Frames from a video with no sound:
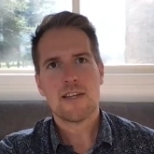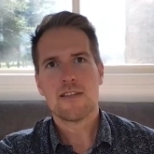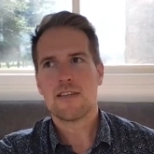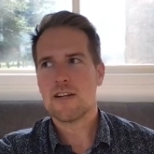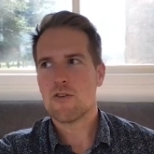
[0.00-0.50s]

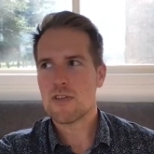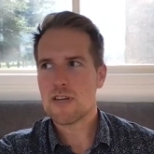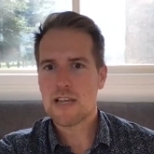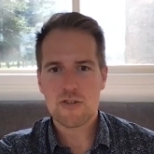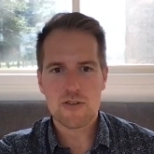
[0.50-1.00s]
the
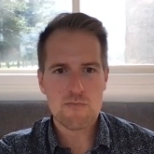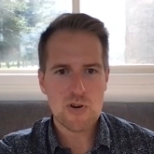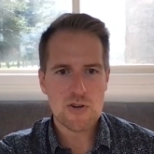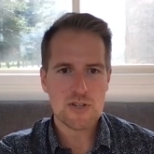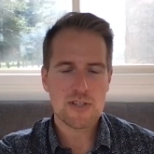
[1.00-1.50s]
nature
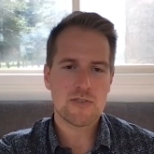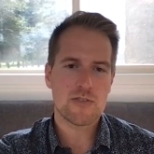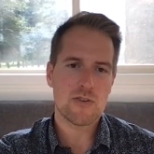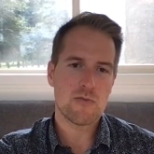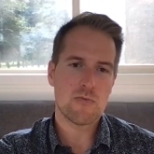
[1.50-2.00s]
immersion.
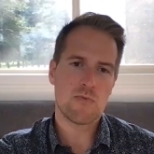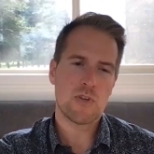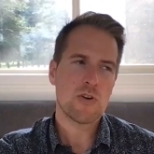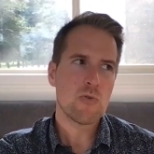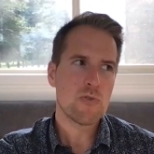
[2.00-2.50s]
So
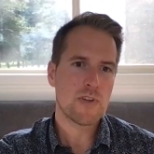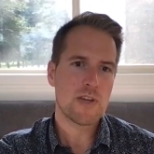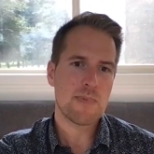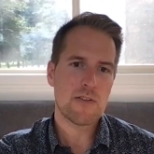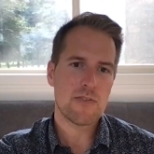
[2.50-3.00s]
the cool
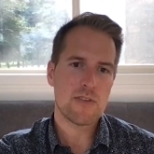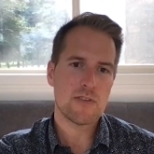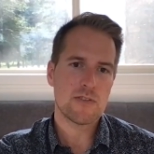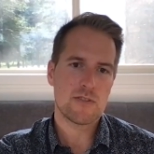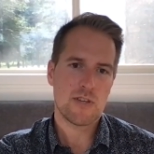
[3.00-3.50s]
thing about
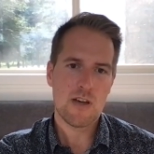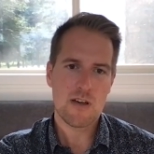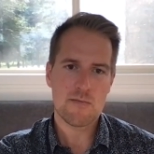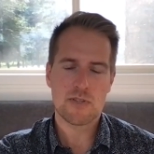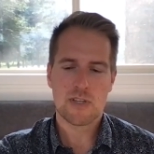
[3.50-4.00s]
these
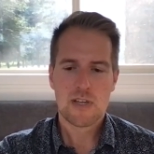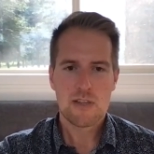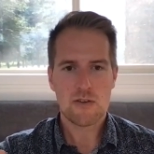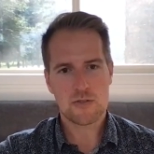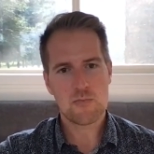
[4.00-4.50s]
tubs,
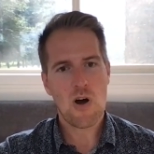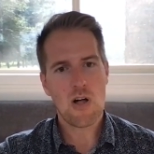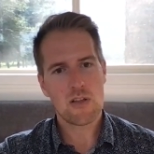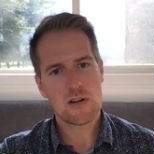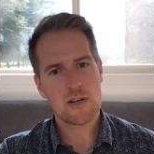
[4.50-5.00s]
they're
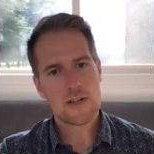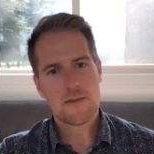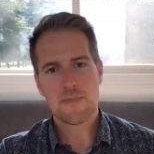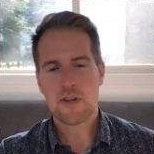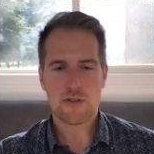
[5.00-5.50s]
smaller,
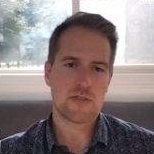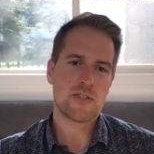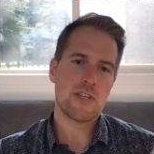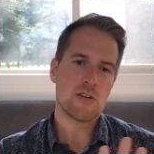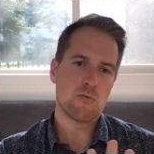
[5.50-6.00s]
they're
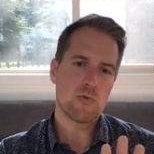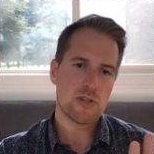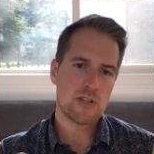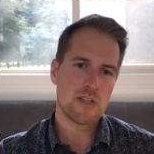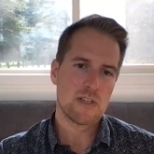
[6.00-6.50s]
cedar
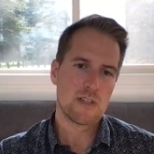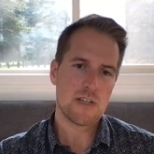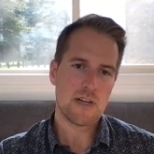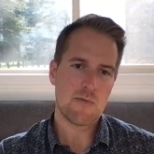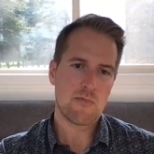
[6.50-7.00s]
wood
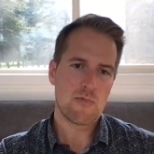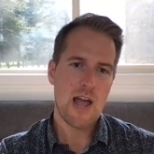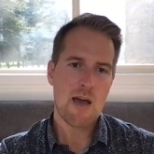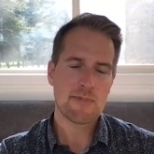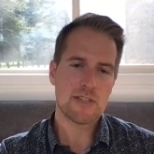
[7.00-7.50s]

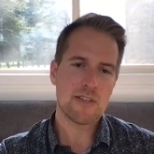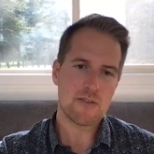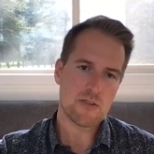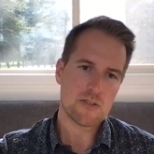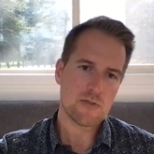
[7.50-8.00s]
wrapped, and then
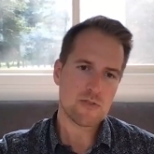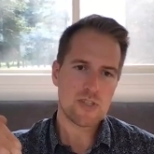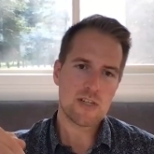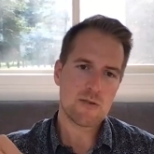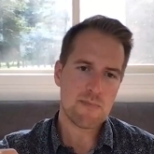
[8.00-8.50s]
there's also
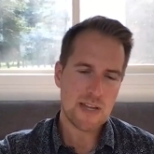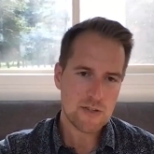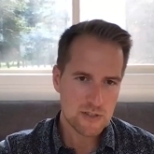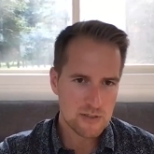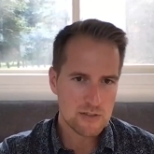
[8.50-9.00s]
cedar
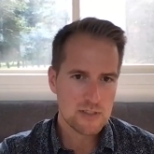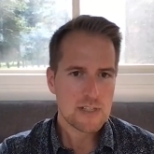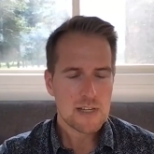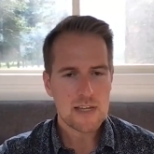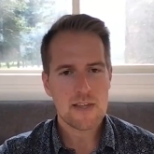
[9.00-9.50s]
benches
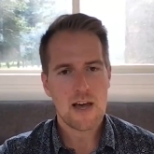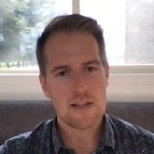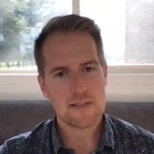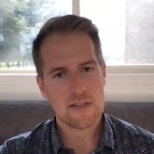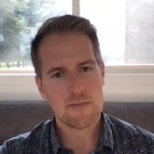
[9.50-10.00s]
in the
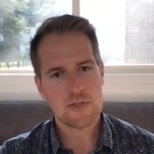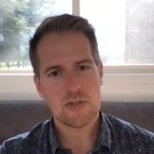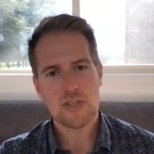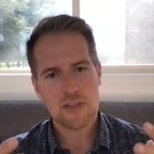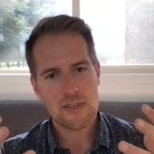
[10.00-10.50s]
hot tub. So
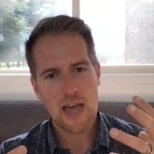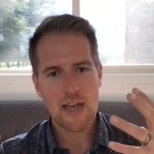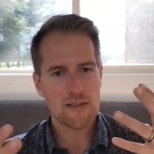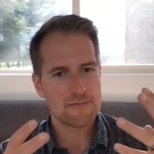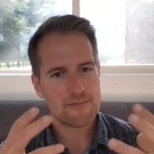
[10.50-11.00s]
you get
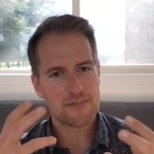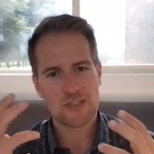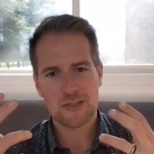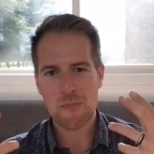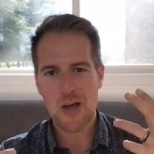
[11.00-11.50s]
that
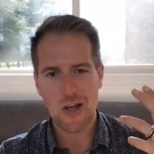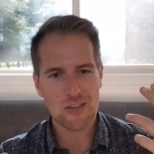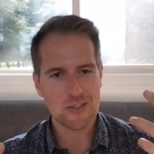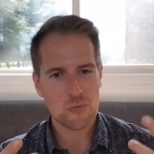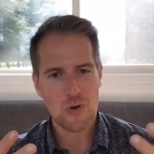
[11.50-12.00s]
smell
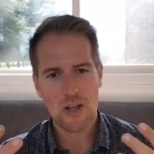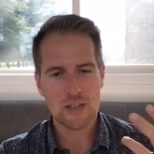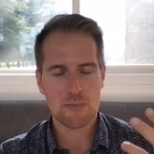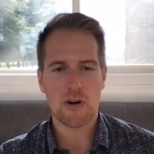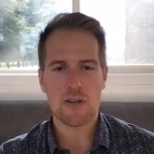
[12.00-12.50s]
as well
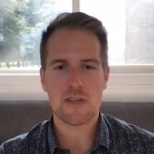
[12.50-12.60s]
as part of the